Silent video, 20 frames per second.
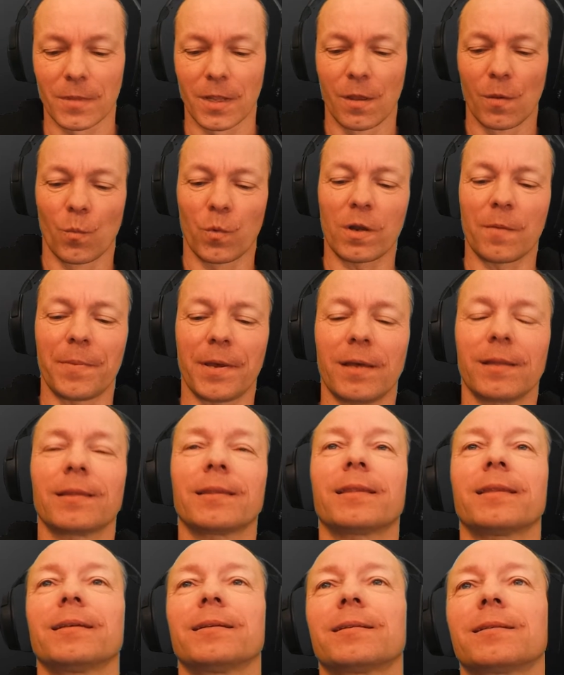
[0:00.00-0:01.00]
What
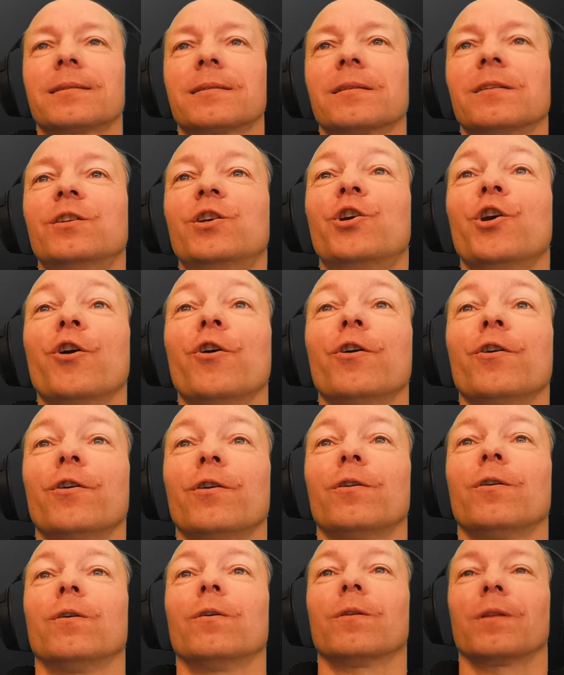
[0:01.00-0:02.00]
about this
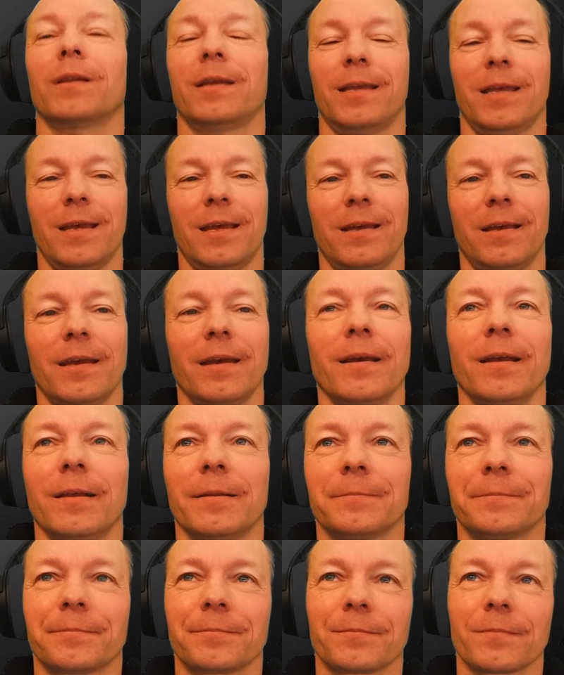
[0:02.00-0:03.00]
girl here?
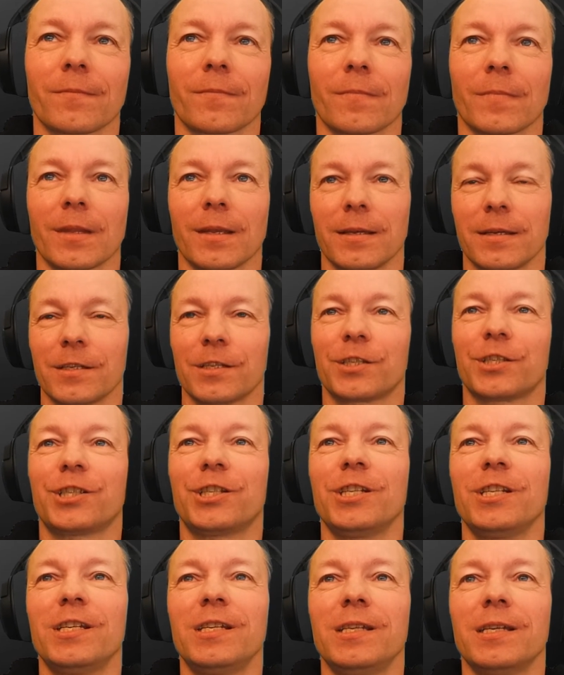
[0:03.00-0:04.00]

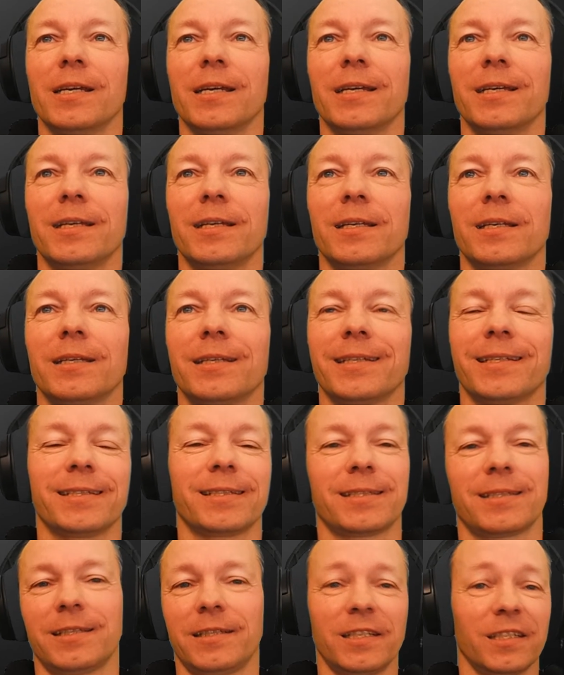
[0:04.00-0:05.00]
She
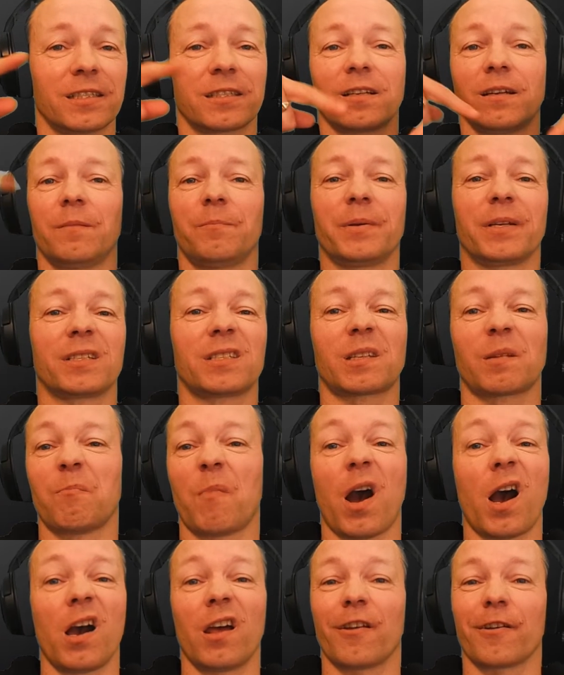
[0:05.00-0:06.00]
is just got a big
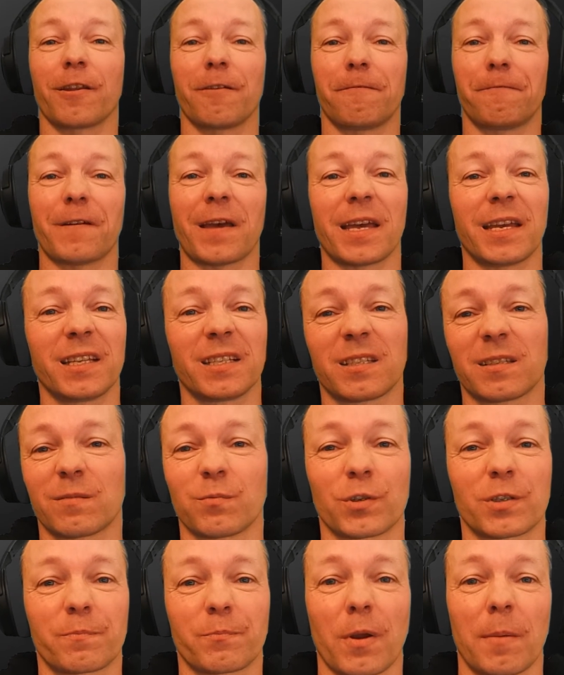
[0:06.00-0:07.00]
smile on her face,
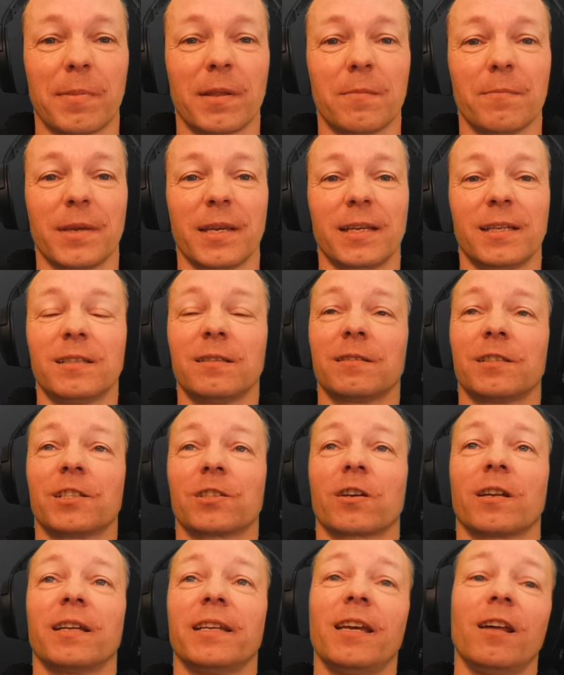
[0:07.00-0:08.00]
which probably means she's
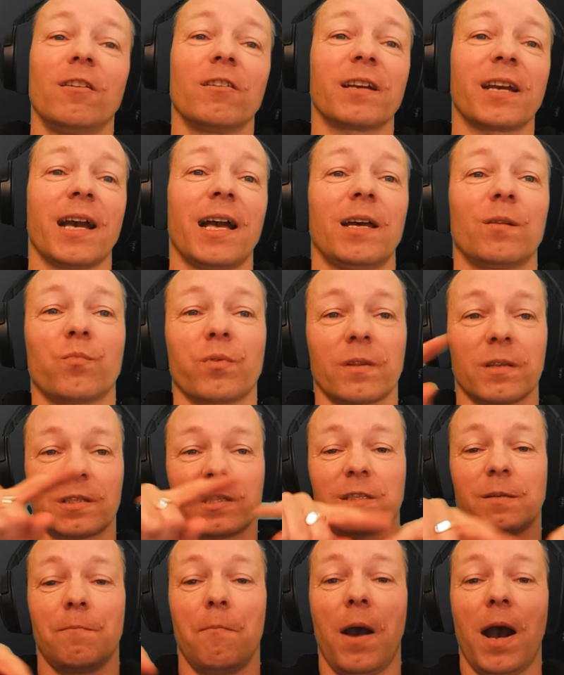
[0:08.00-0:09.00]
got a yellow card with a
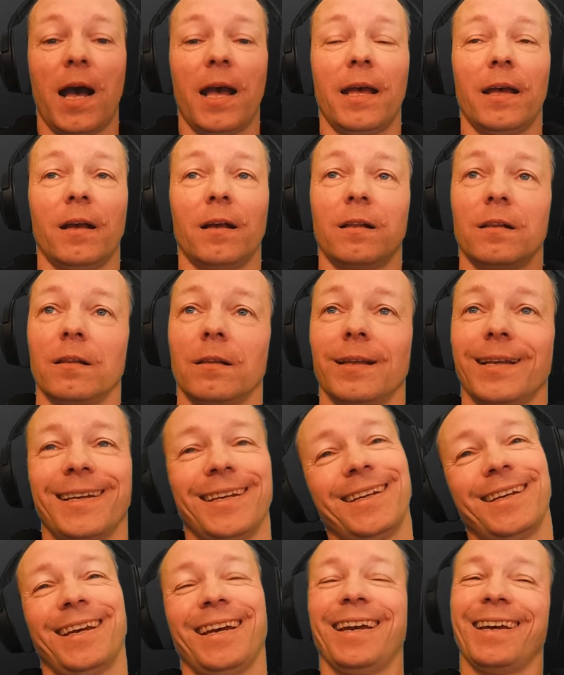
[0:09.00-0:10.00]
smile.
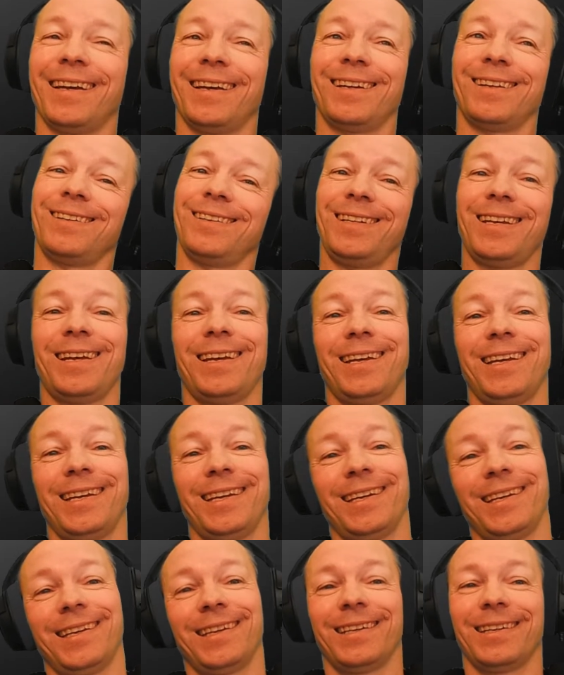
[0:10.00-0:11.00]
And
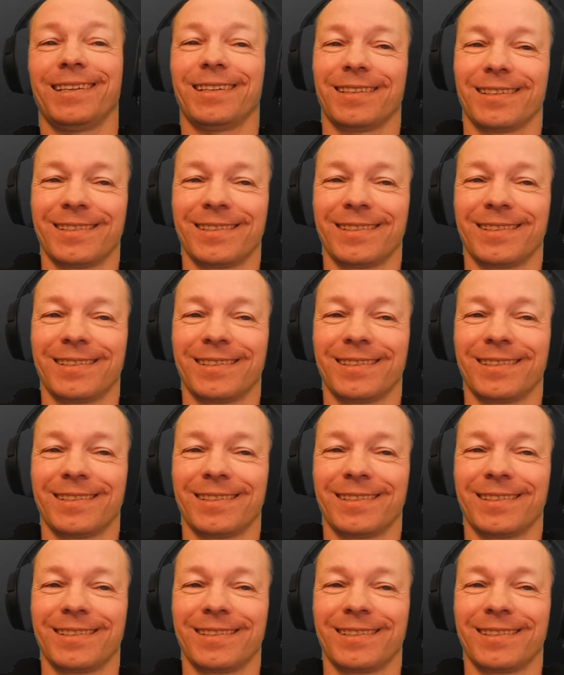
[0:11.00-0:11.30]
yay.